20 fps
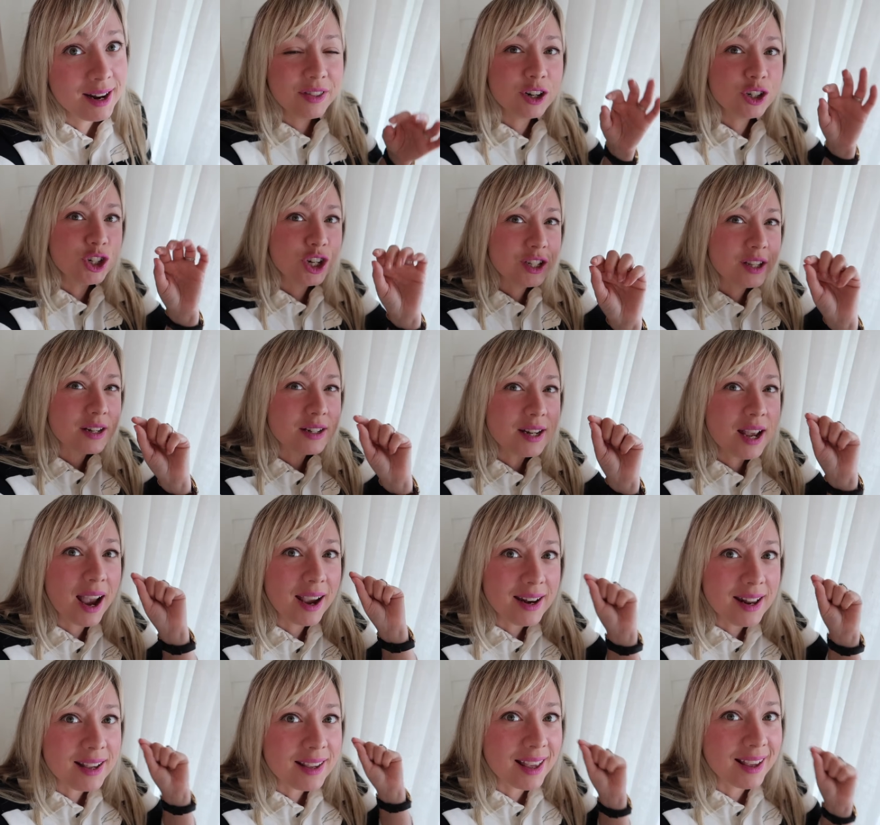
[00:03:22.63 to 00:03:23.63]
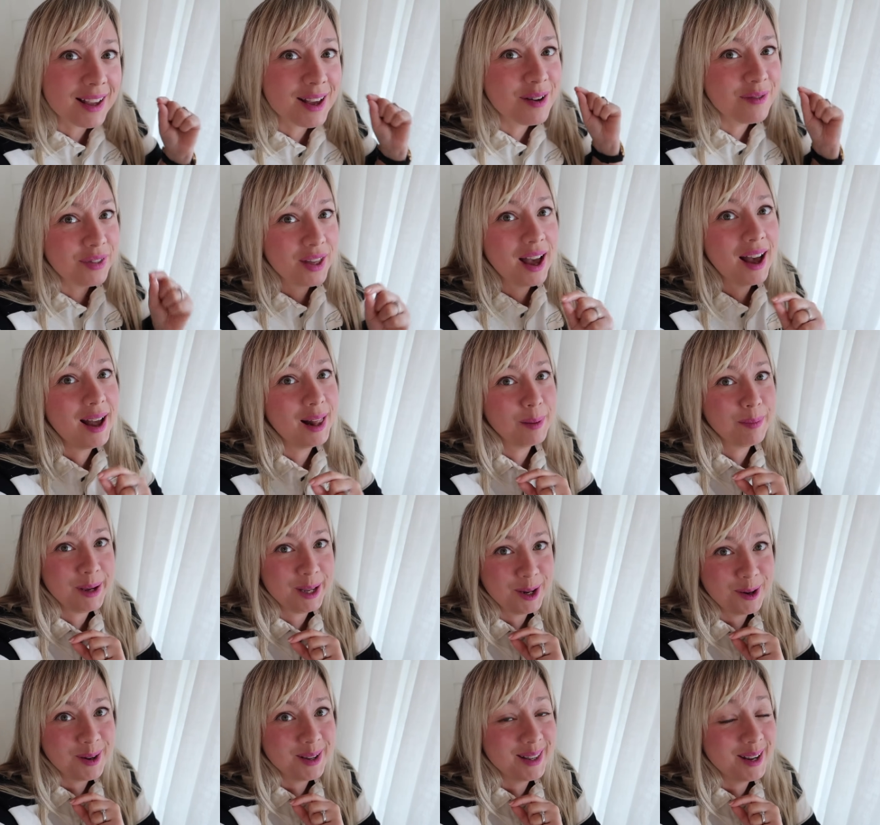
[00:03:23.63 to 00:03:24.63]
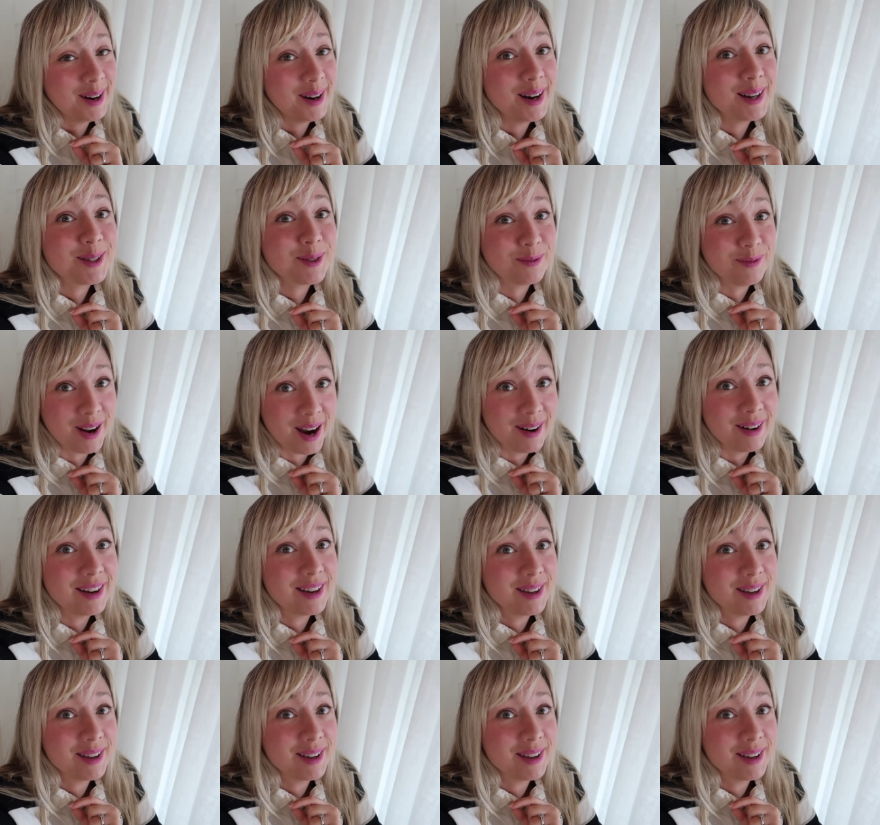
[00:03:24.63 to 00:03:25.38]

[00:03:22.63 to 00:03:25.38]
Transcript: There's just a tiny kick of the jalapeno in there. It's very